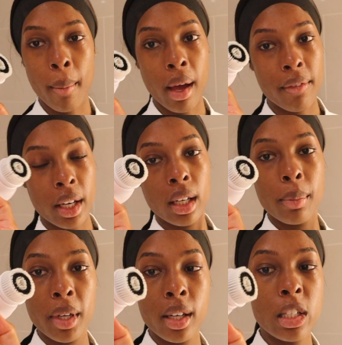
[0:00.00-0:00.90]
grab my
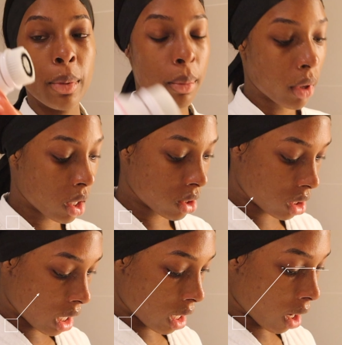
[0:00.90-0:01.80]
Vanity Planet skin
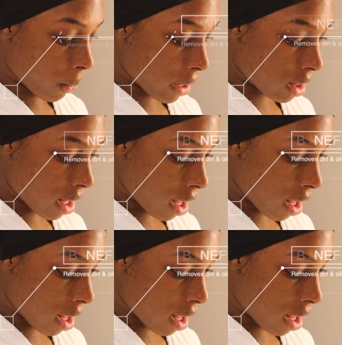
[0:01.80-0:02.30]
brush, and I wet